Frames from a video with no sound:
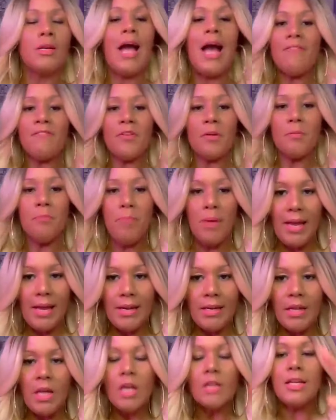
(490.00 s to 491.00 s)
God
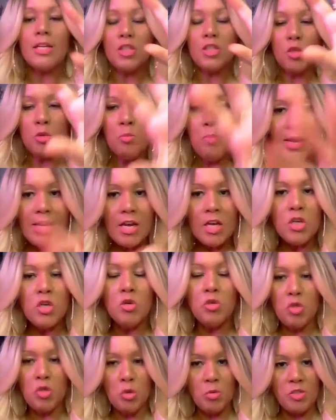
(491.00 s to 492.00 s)
forbid that you make a
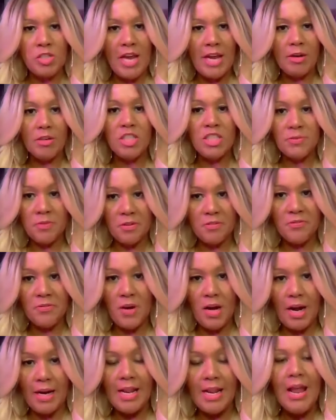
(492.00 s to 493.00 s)
YouTube channel just for
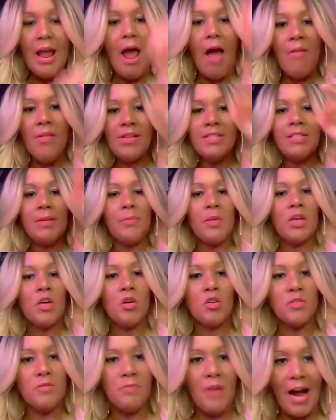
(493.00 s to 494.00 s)
fun, and then something
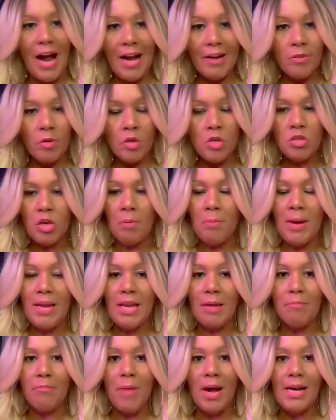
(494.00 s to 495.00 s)
goes viral, you start
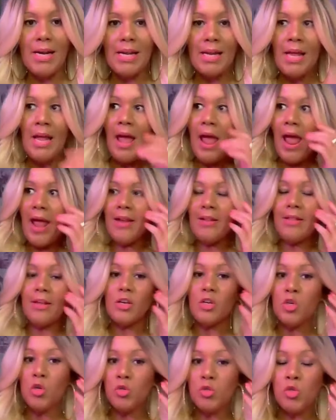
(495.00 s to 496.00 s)
making money, and
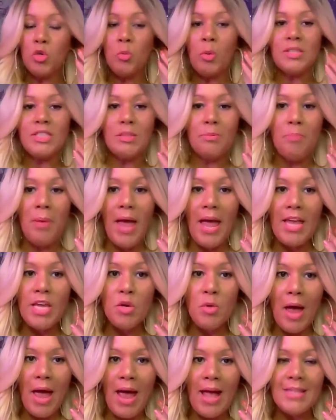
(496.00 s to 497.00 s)
then YouTube wants to pay
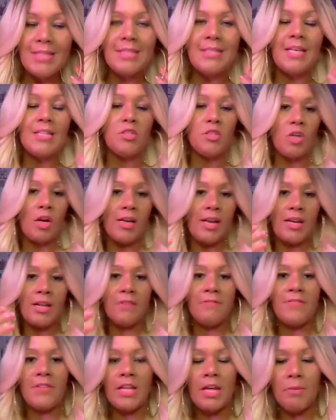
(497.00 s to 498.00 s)
you AdSense, you start
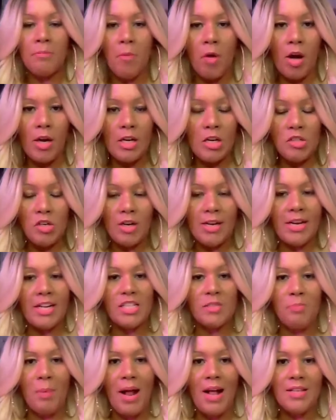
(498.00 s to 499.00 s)
getting affiliate marketing, you start
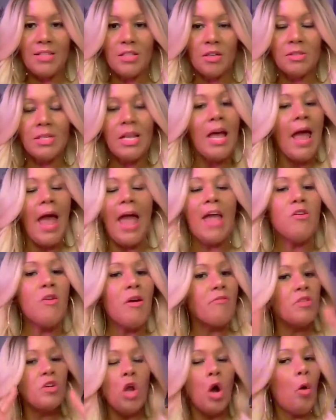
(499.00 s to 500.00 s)
getting sponsors, and
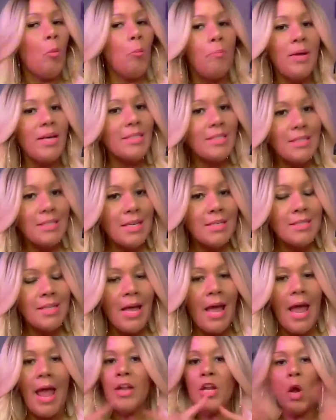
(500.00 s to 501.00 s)
you have no business
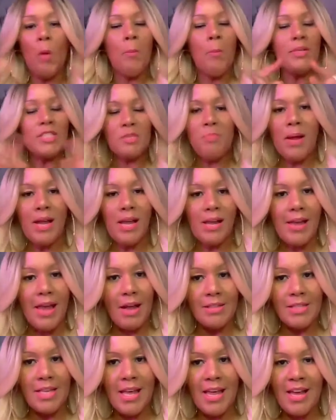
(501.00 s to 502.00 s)
and no business bank
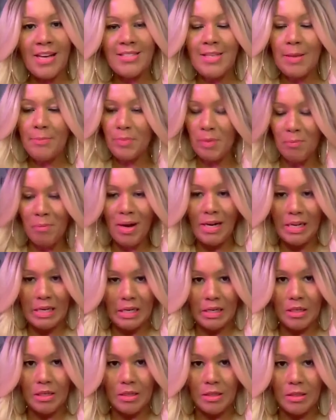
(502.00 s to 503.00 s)
account to accept the money.